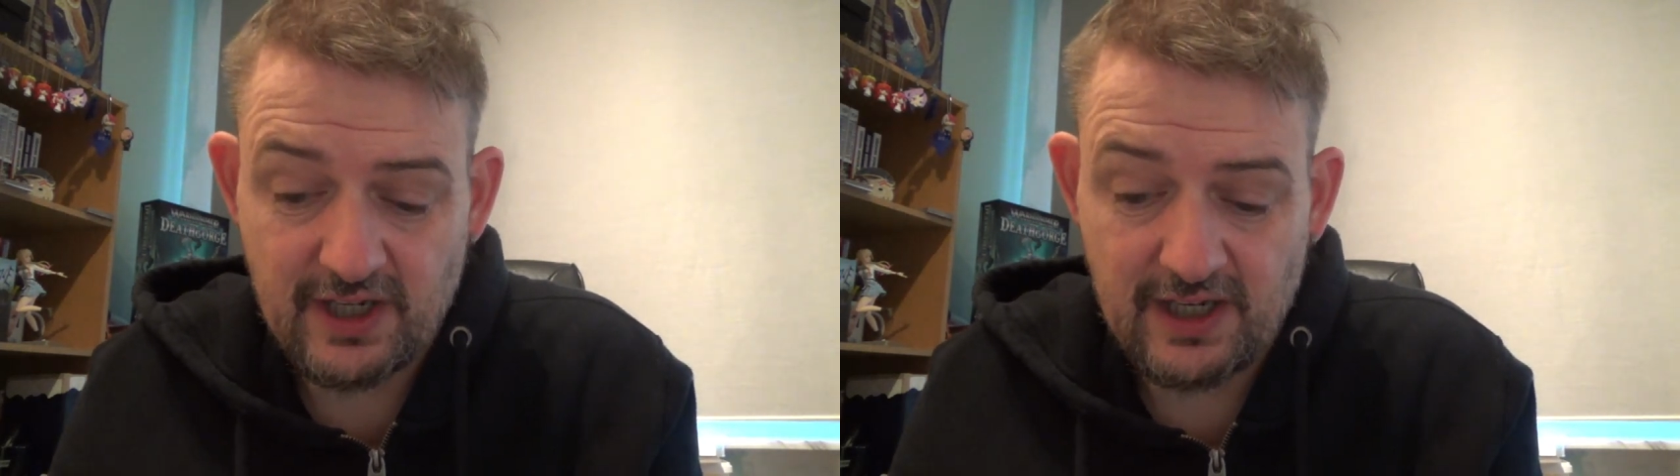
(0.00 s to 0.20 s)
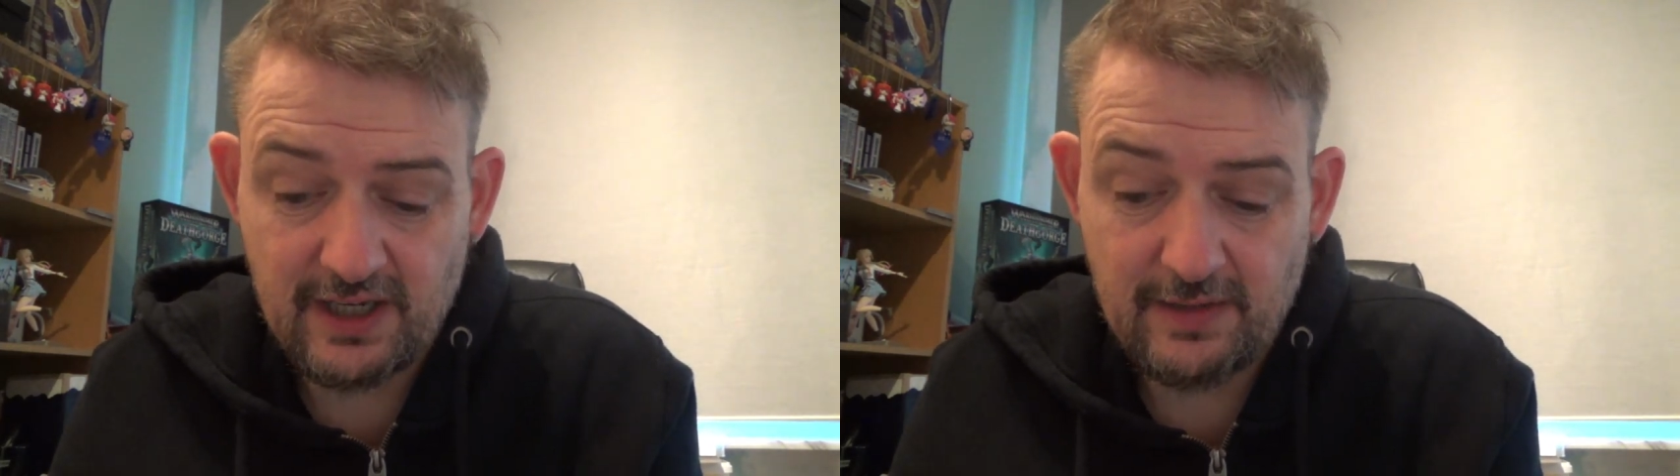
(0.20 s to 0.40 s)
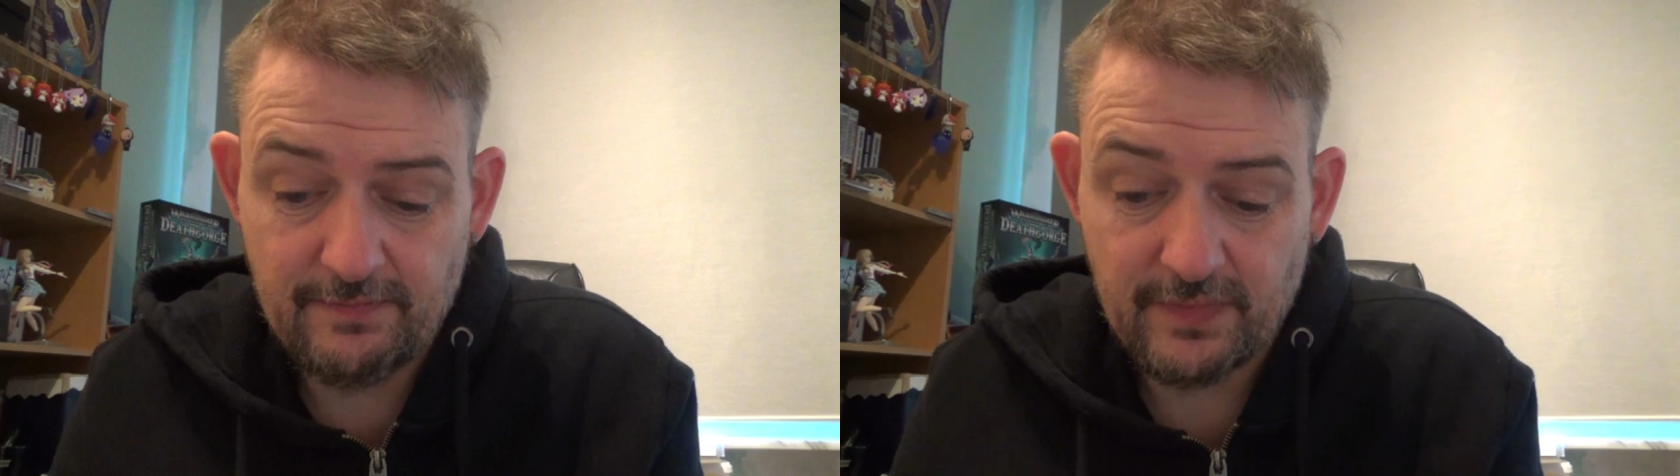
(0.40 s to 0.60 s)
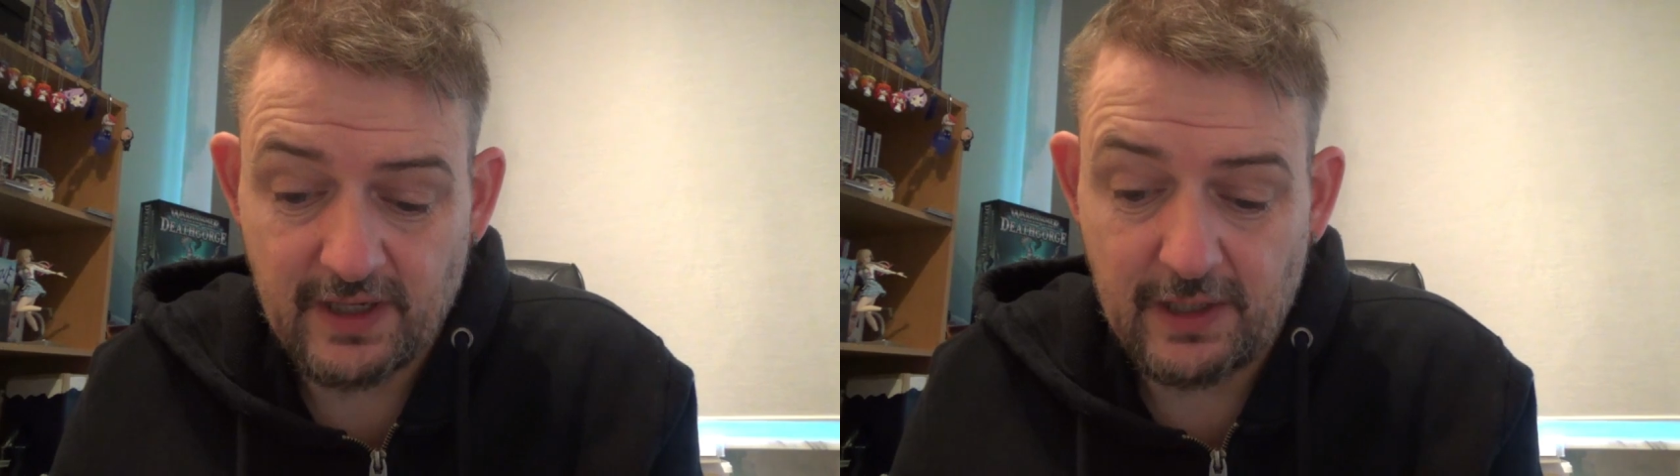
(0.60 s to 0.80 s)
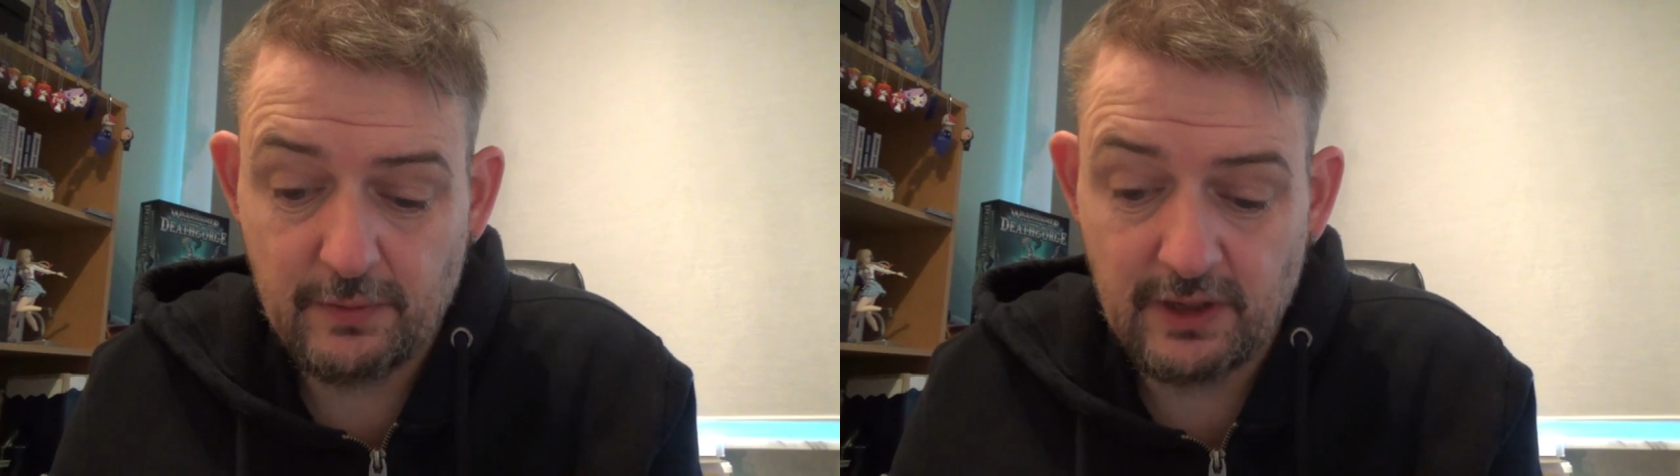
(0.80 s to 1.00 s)
I
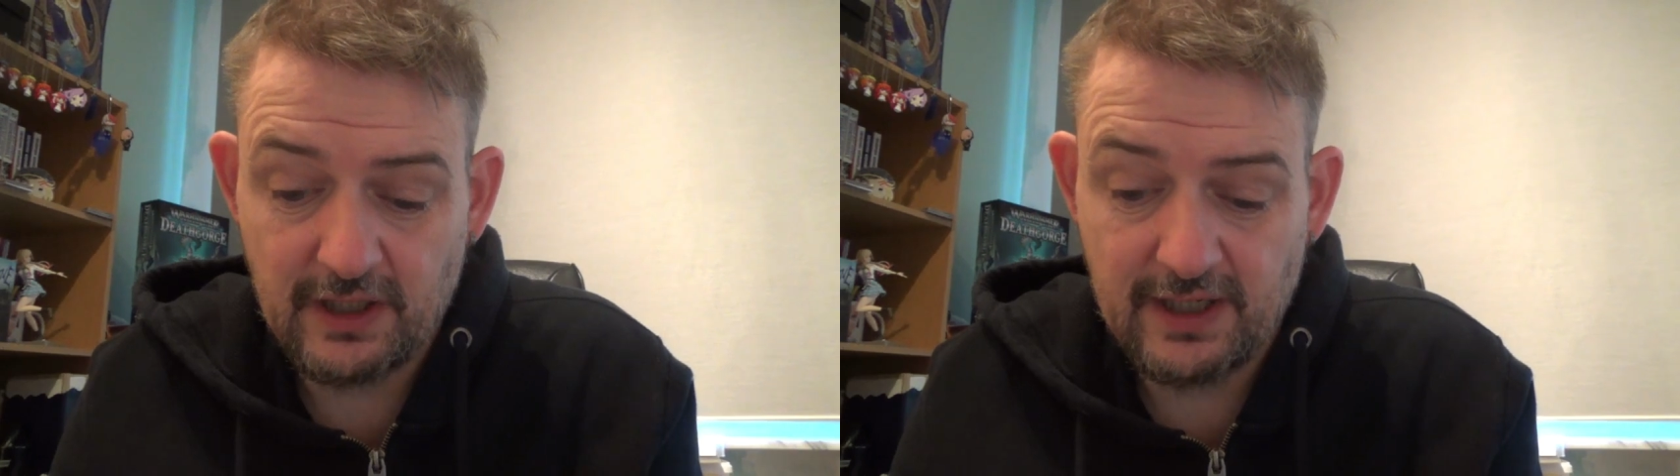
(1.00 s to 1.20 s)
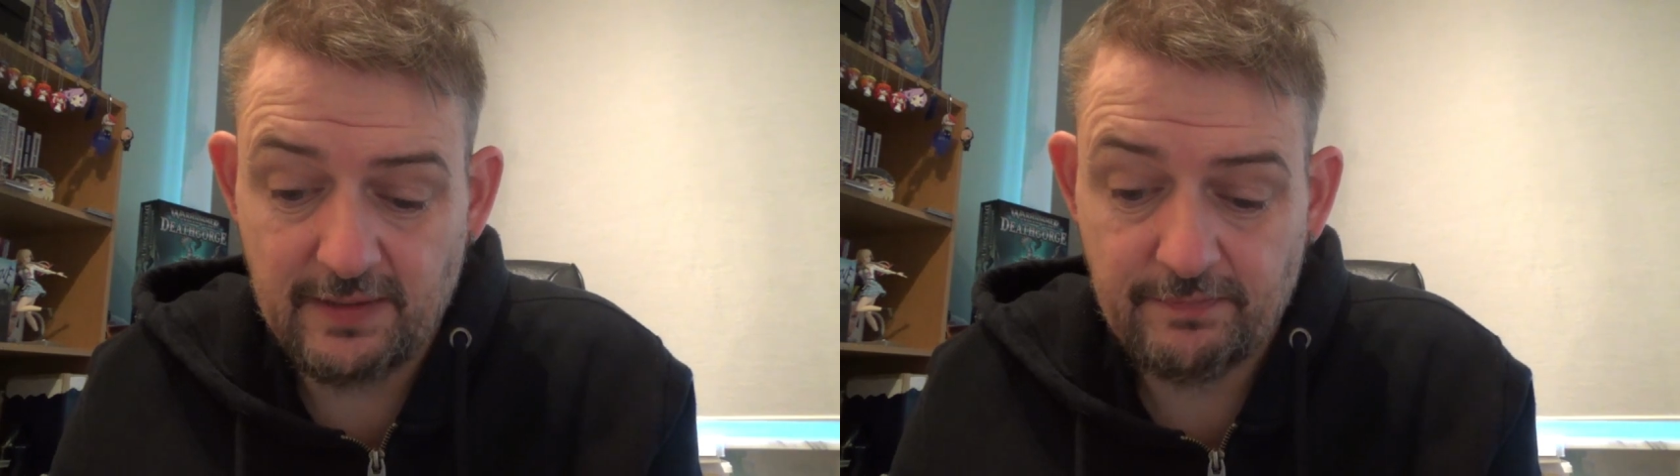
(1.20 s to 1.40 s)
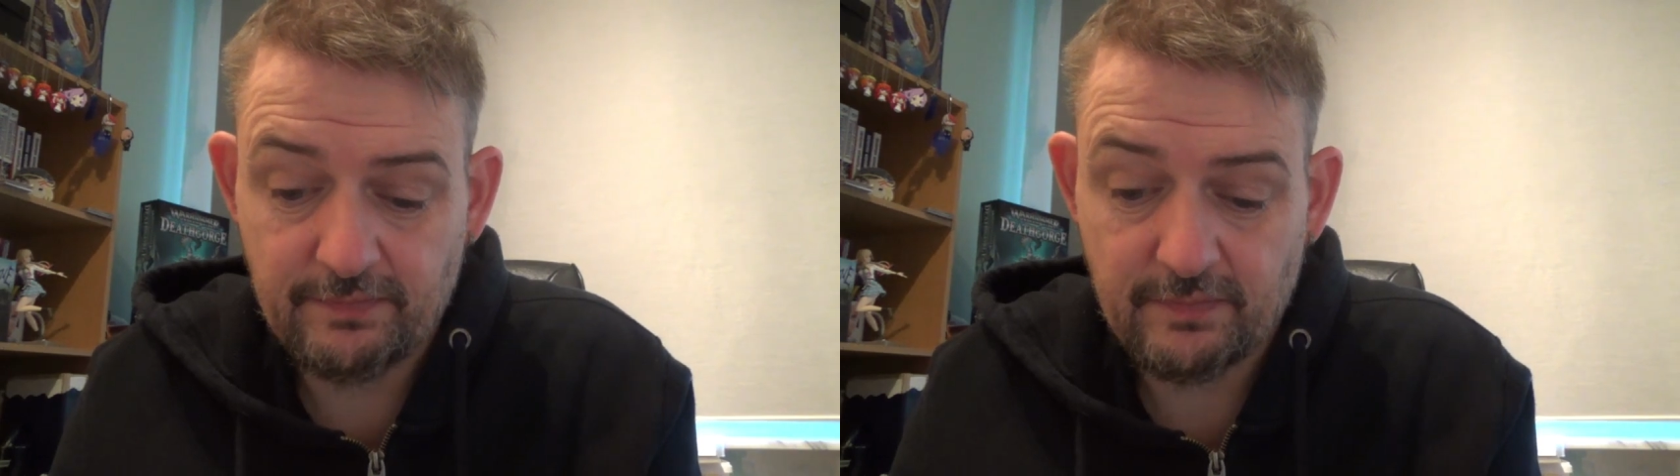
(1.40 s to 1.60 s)
will um,